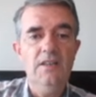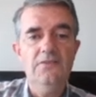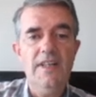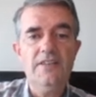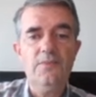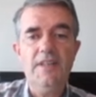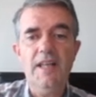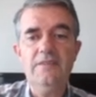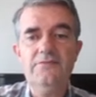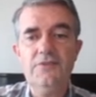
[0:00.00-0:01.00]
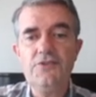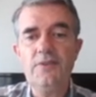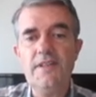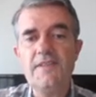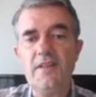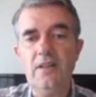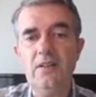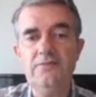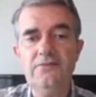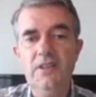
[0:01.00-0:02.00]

Then we have the choice of